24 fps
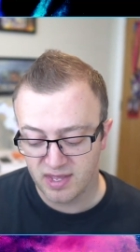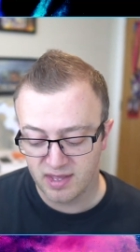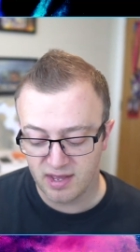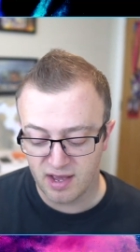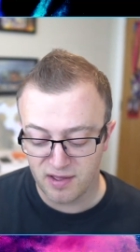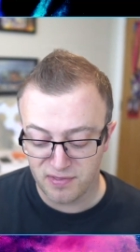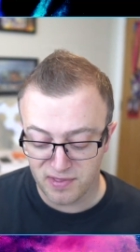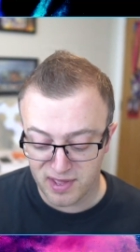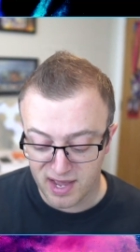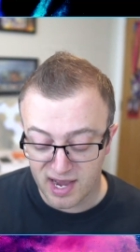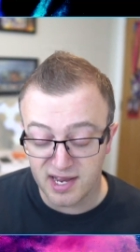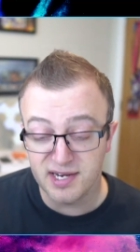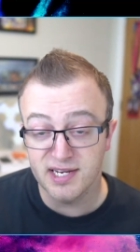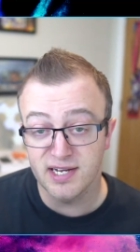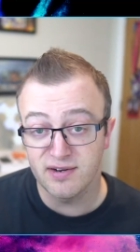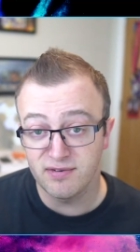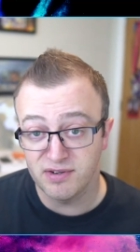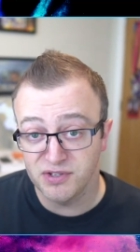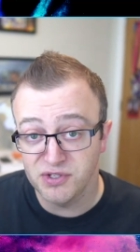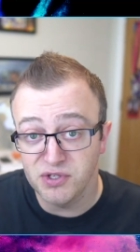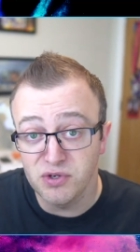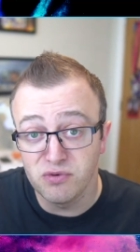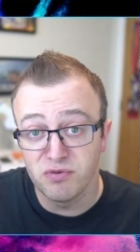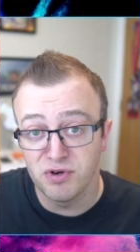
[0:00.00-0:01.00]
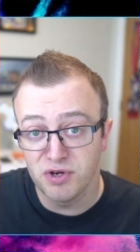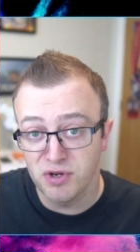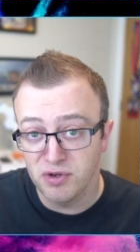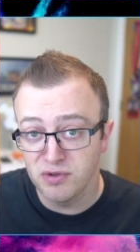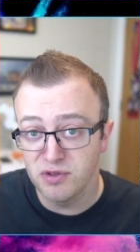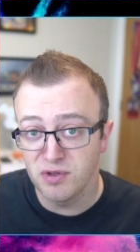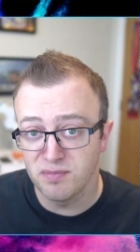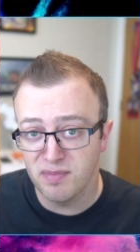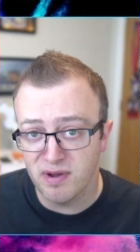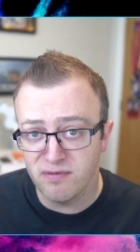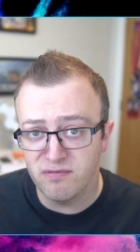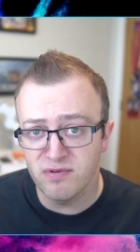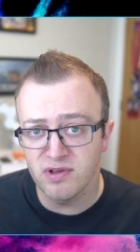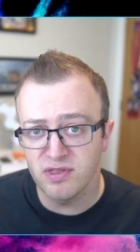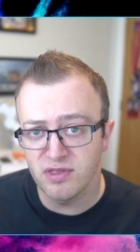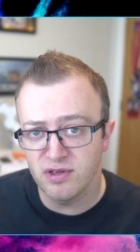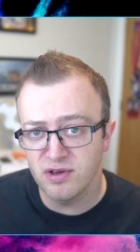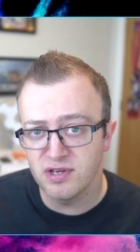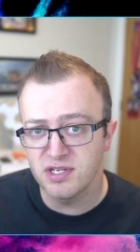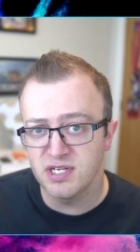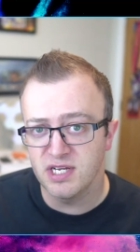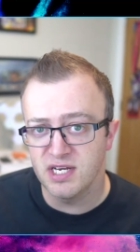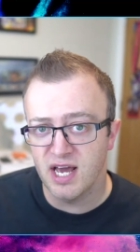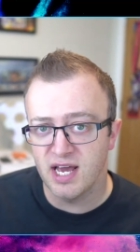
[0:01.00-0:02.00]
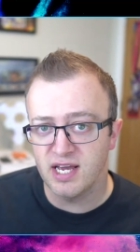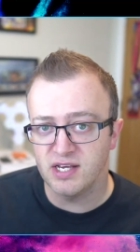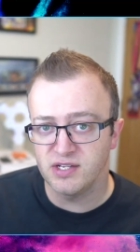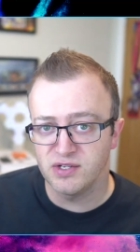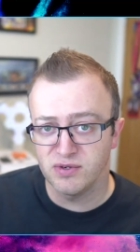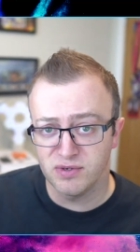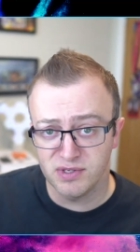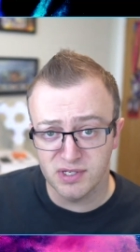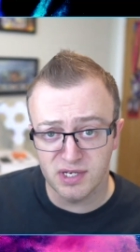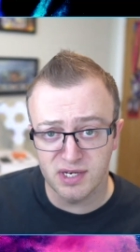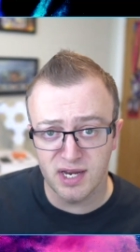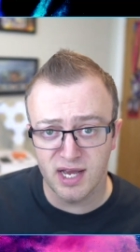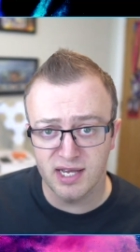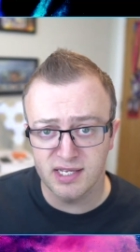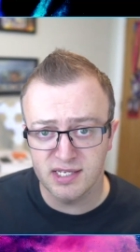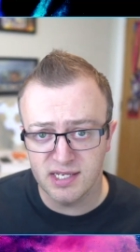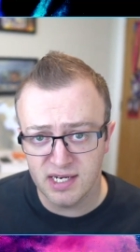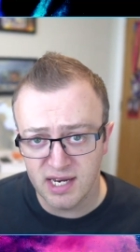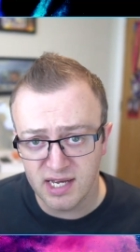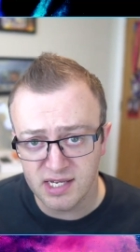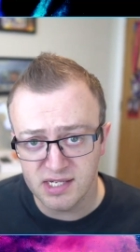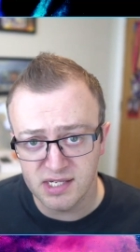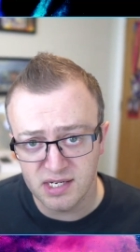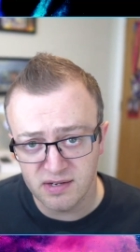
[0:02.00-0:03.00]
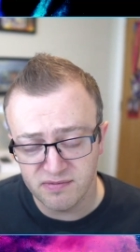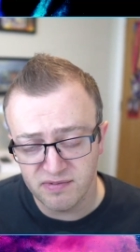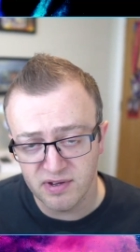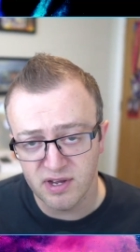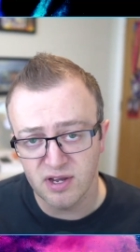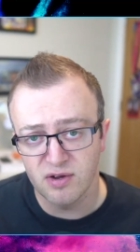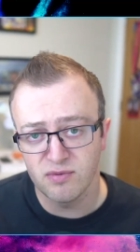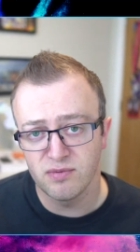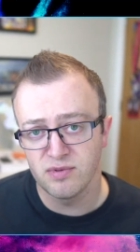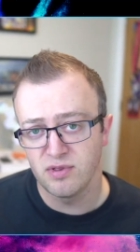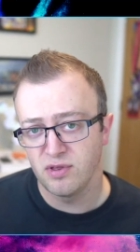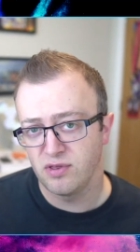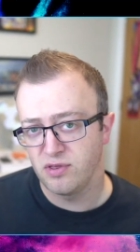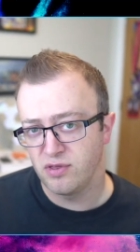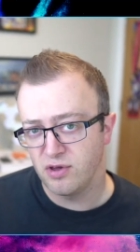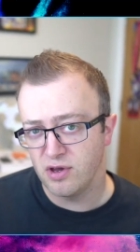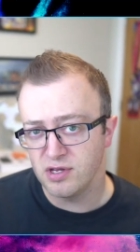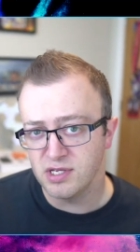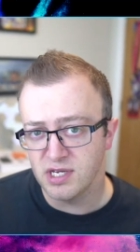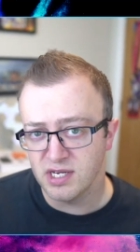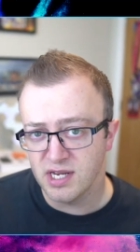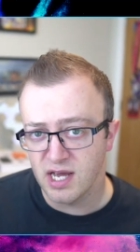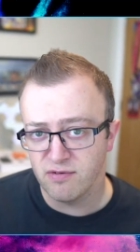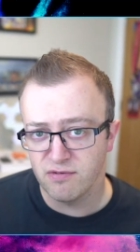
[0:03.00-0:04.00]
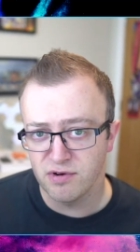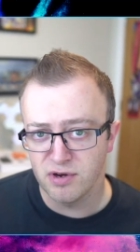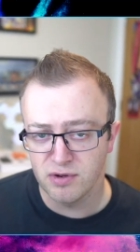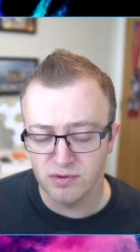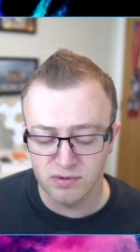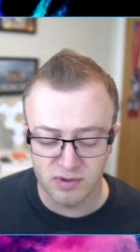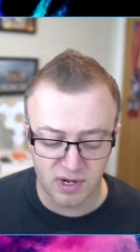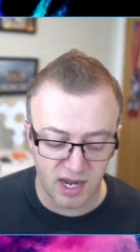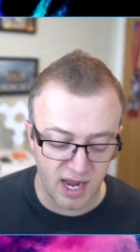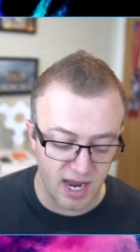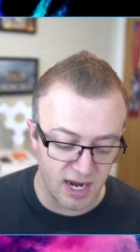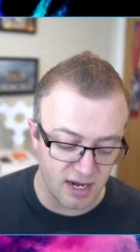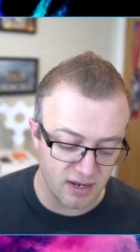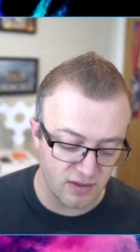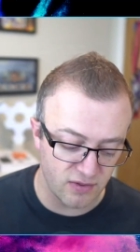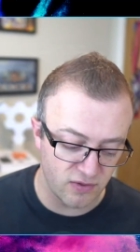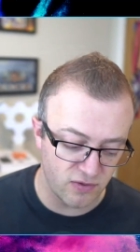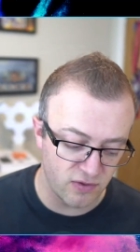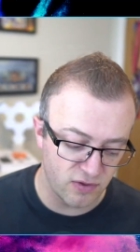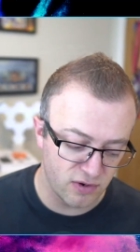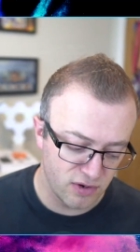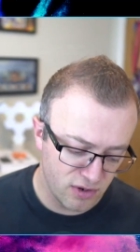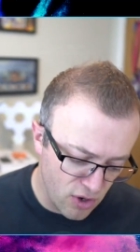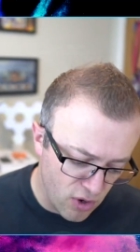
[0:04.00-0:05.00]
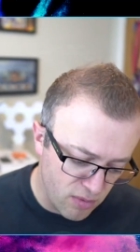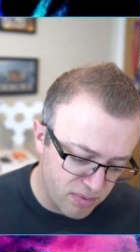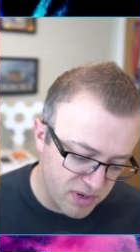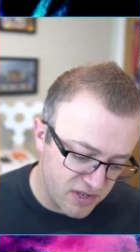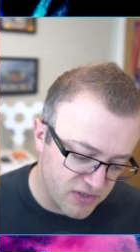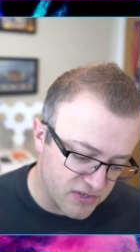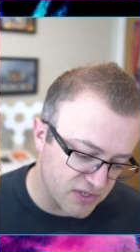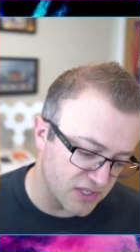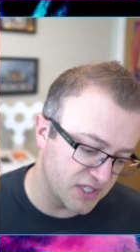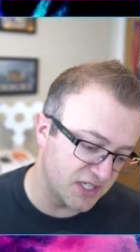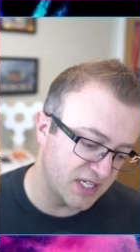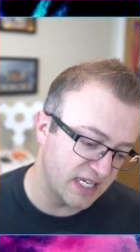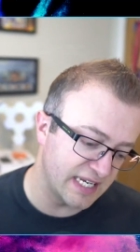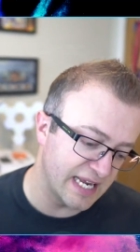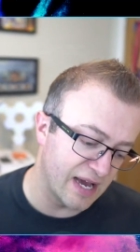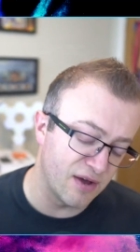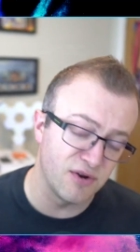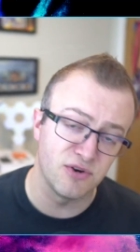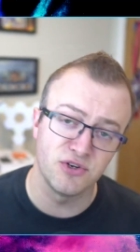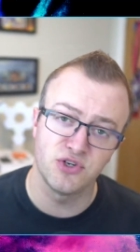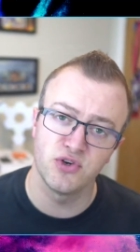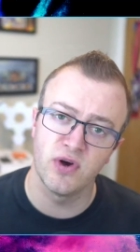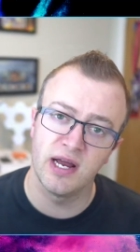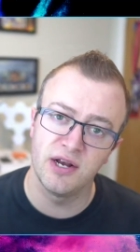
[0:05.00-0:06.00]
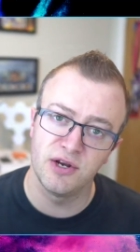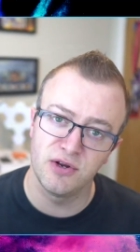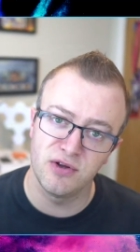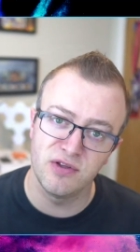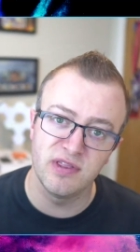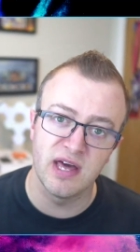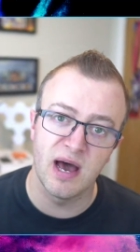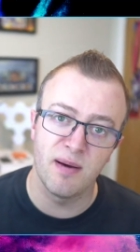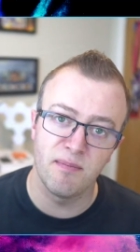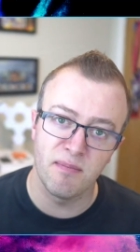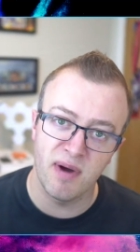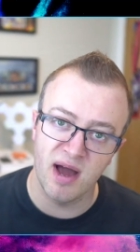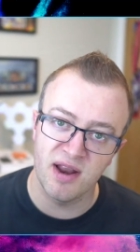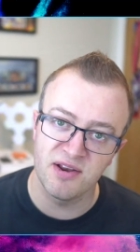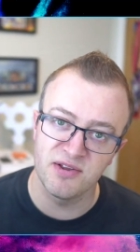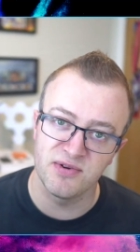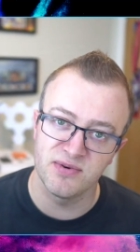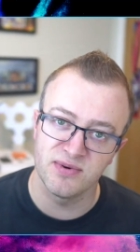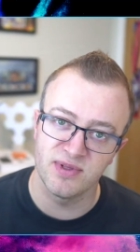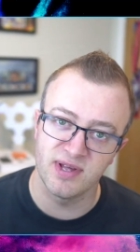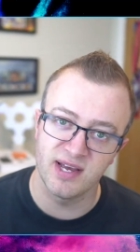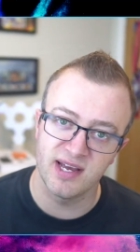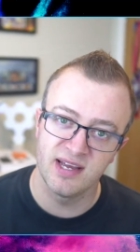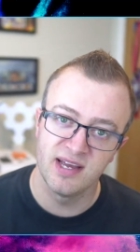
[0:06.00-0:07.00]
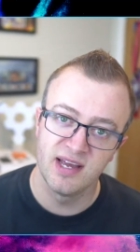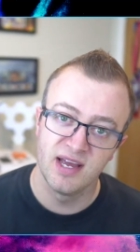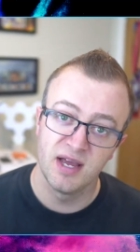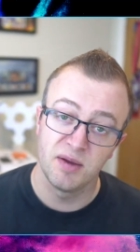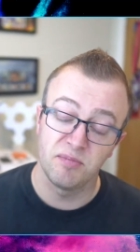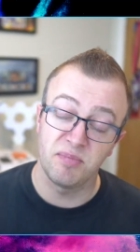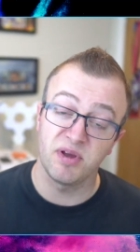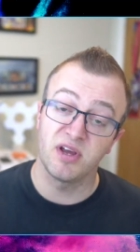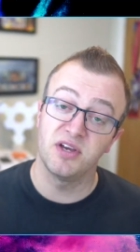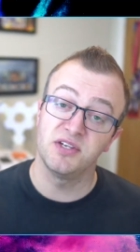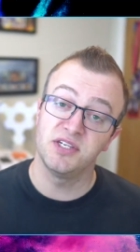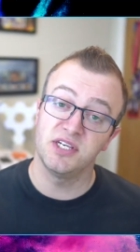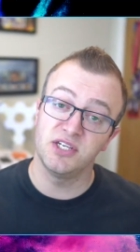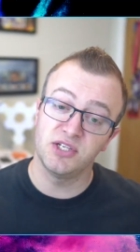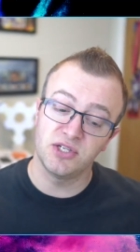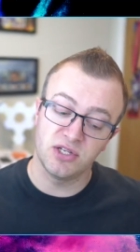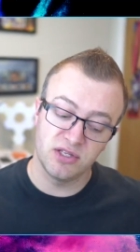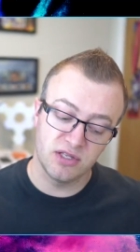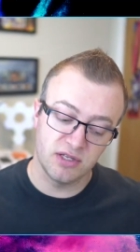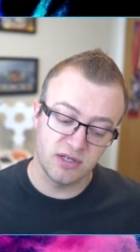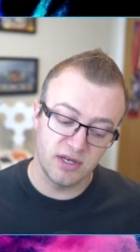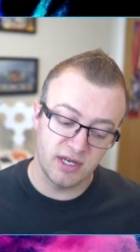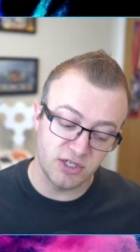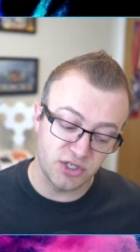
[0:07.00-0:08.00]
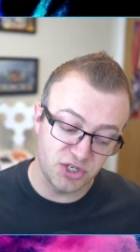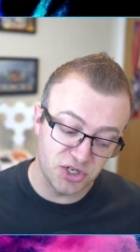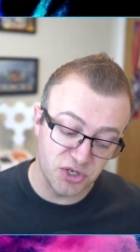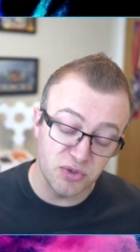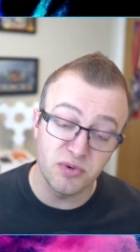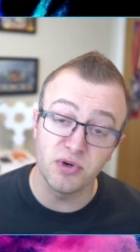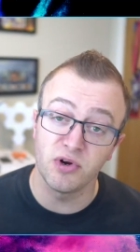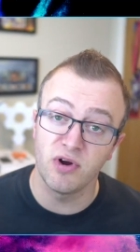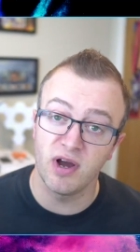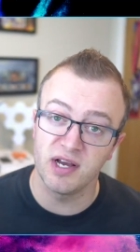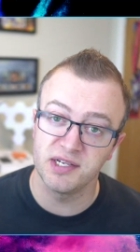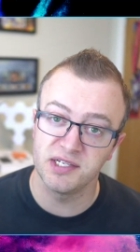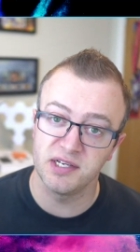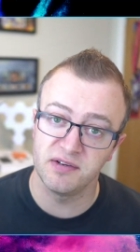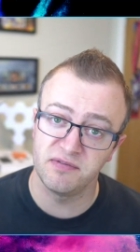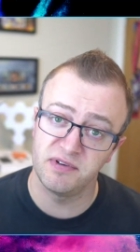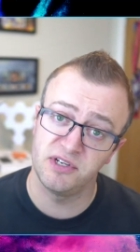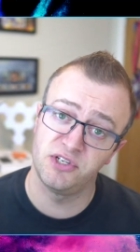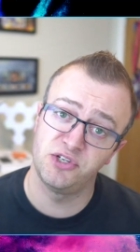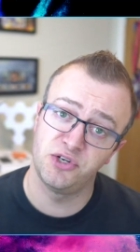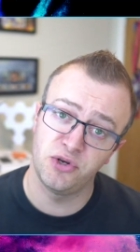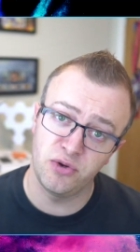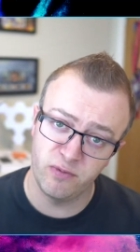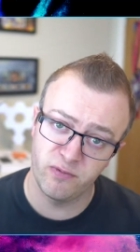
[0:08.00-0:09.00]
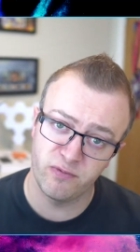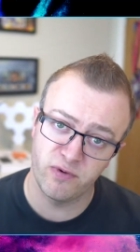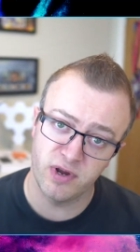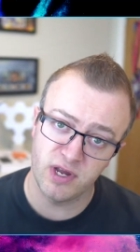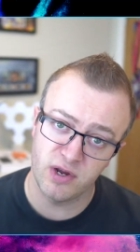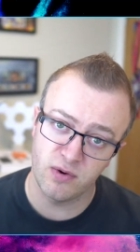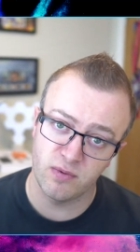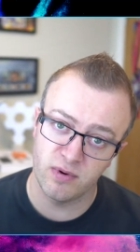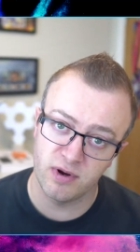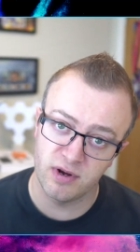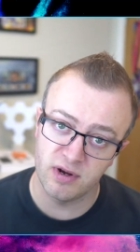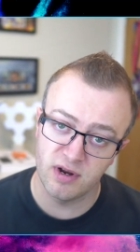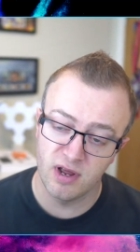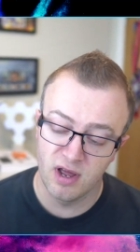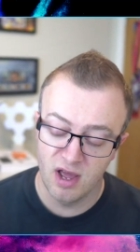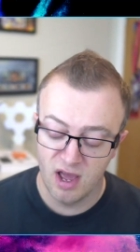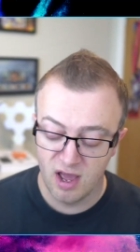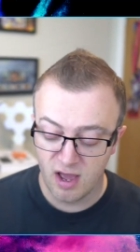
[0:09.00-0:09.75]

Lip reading: And the idea is you renew them every 30 days. So it's a 90-day certificate with a 30-day renewal cadence. Nobody's going to sit down and try and do that manually because it's too aggressive, it's too frequent.